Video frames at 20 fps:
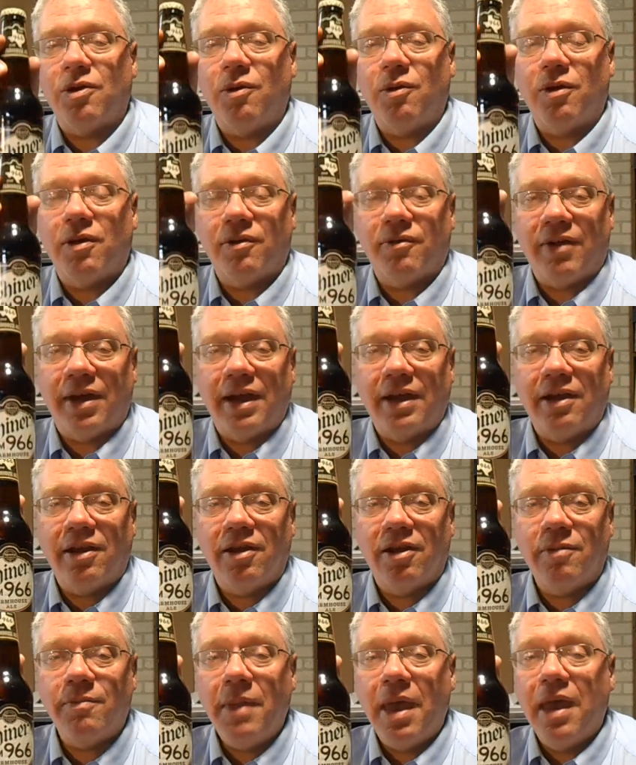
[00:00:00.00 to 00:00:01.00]
It's from the
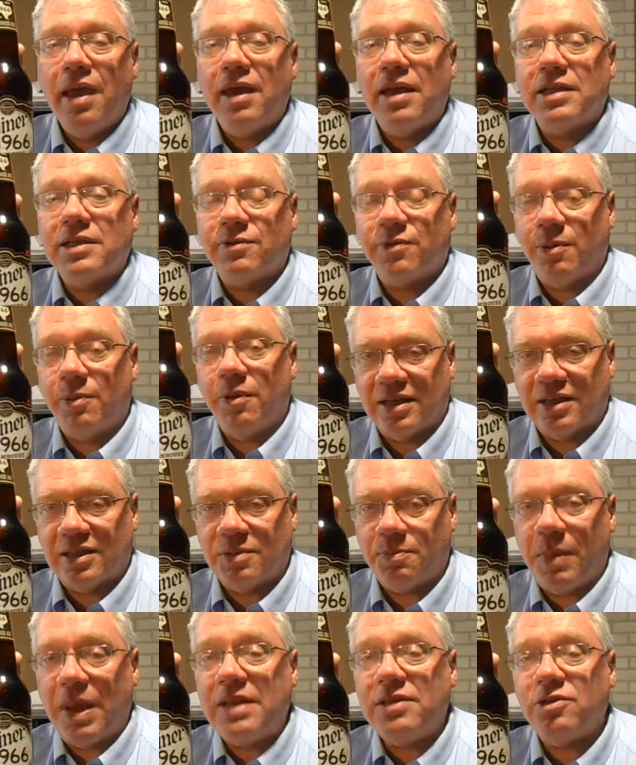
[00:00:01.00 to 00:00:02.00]
folks at
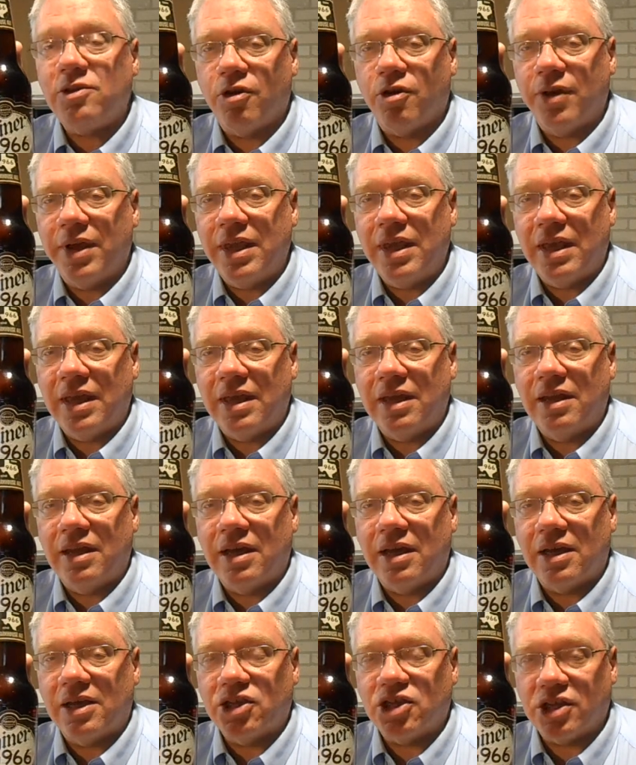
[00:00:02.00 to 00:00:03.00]
Spoetzel Brewing
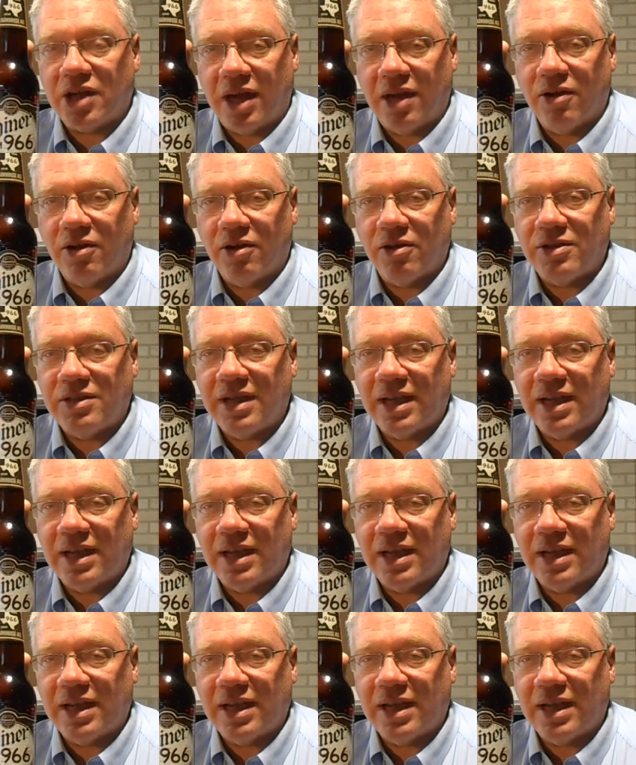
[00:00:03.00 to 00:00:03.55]
in Shiner,